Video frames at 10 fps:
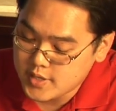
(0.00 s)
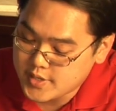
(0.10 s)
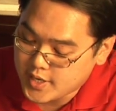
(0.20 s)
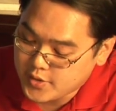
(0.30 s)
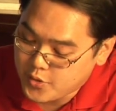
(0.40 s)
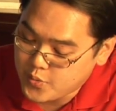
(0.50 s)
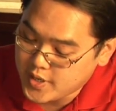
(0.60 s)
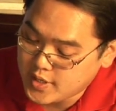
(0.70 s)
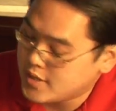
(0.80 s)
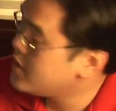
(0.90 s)
Take the
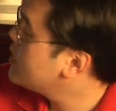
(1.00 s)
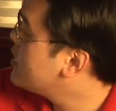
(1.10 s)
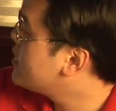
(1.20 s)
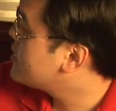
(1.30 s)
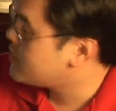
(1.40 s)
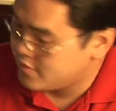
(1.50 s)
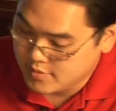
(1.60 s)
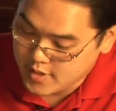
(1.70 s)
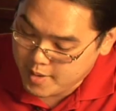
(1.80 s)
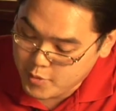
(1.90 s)
3
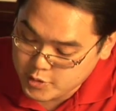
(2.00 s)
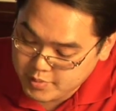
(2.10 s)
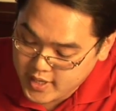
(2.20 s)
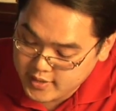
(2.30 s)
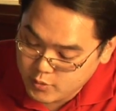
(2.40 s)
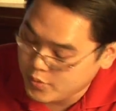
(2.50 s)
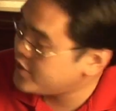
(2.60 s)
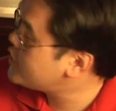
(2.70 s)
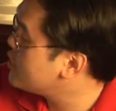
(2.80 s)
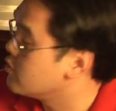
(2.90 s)
and multiply it with the
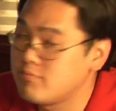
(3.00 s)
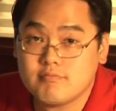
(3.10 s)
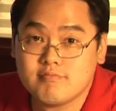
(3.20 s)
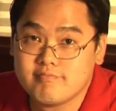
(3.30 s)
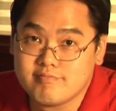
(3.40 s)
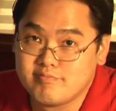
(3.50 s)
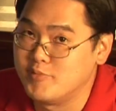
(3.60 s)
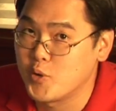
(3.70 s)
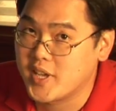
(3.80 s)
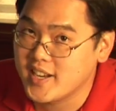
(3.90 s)
2.
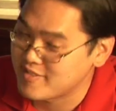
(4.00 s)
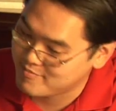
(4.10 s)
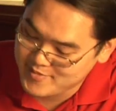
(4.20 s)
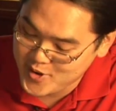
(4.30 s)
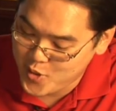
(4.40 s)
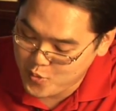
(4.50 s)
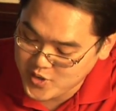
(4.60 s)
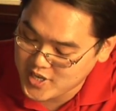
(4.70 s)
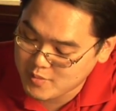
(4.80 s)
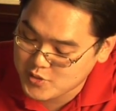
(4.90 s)
No kidding. 3
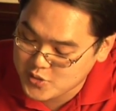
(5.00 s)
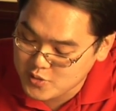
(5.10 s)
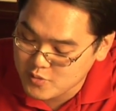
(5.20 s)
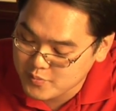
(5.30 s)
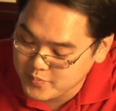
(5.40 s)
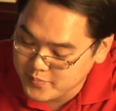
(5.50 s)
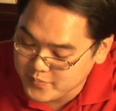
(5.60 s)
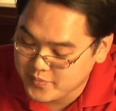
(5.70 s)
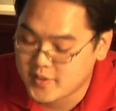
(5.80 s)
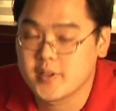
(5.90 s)
times 2
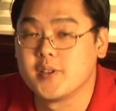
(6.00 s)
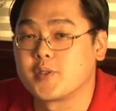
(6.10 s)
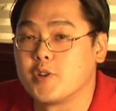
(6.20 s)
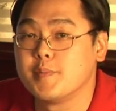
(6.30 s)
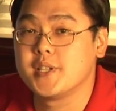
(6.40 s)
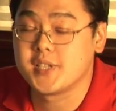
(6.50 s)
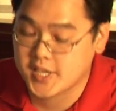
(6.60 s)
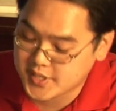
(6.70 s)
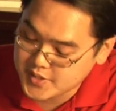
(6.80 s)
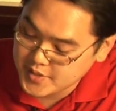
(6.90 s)
is going to be
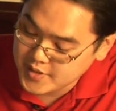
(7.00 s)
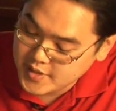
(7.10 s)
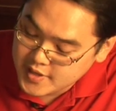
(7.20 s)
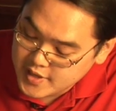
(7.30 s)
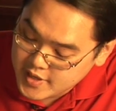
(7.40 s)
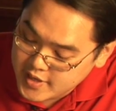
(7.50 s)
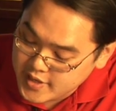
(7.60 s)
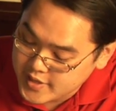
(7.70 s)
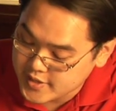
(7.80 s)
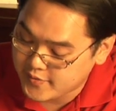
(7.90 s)
6.
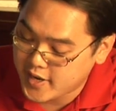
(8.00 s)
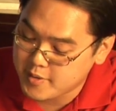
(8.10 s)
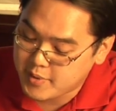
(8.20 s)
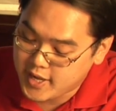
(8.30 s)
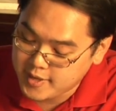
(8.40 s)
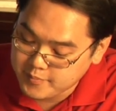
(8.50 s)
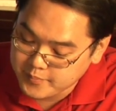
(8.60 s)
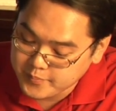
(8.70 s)
Divided by